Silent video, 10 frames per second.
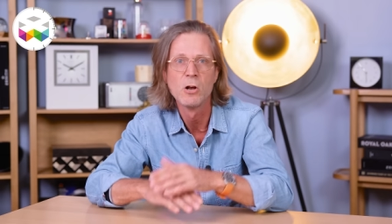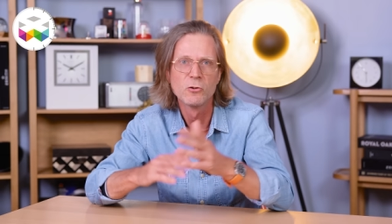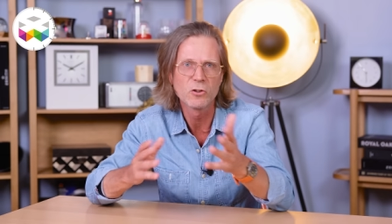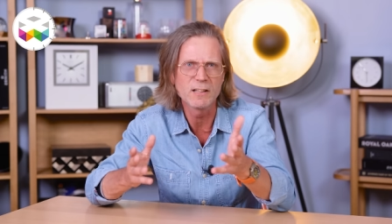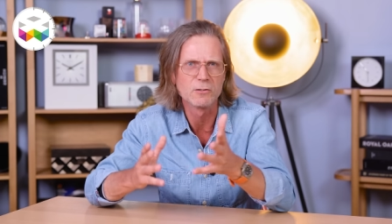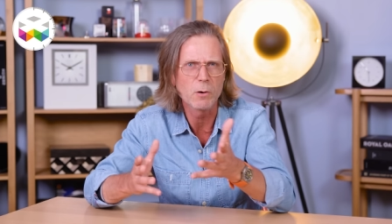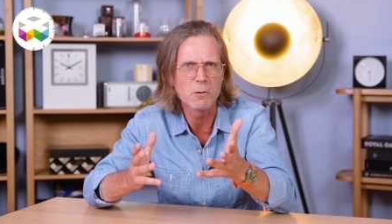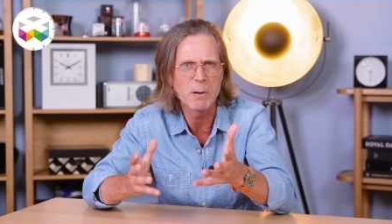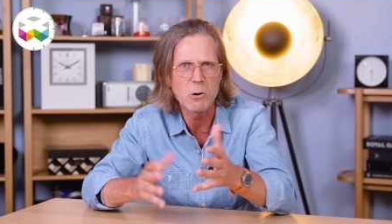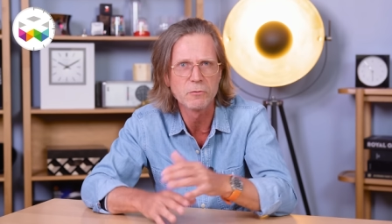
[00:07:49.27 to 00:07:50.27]
So yes, quite
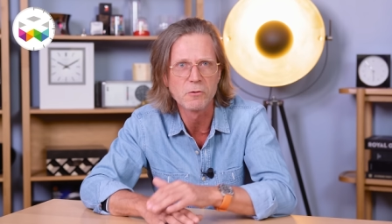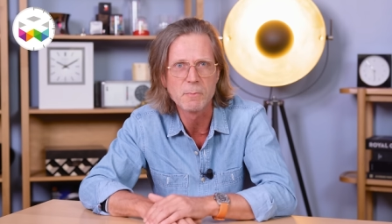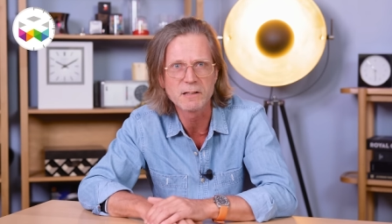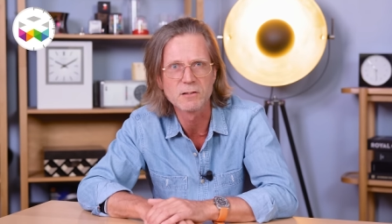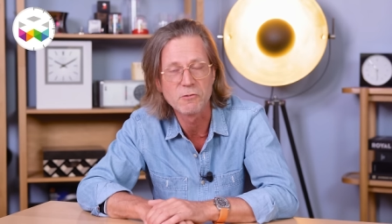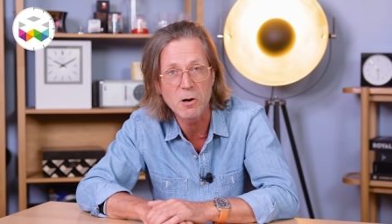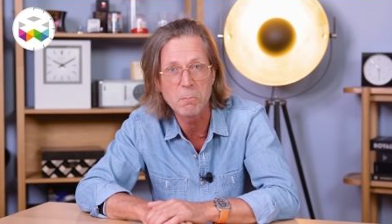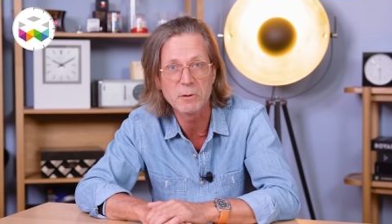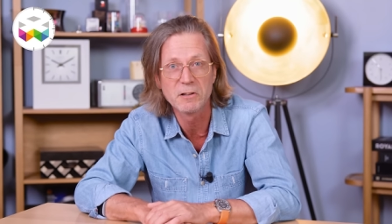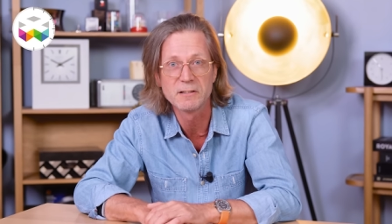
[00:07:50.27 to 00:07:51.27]
a powerful mix of
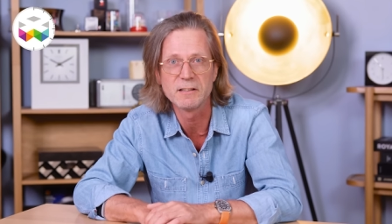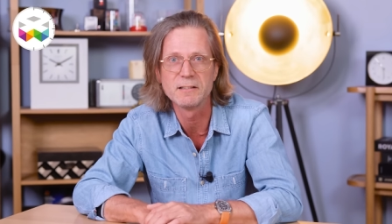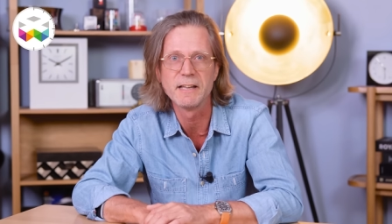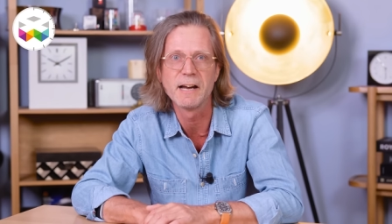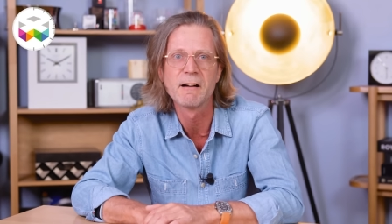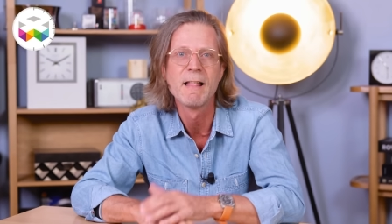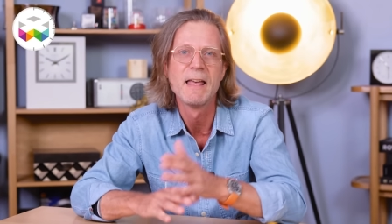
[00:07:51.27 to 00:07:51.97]
competencies there.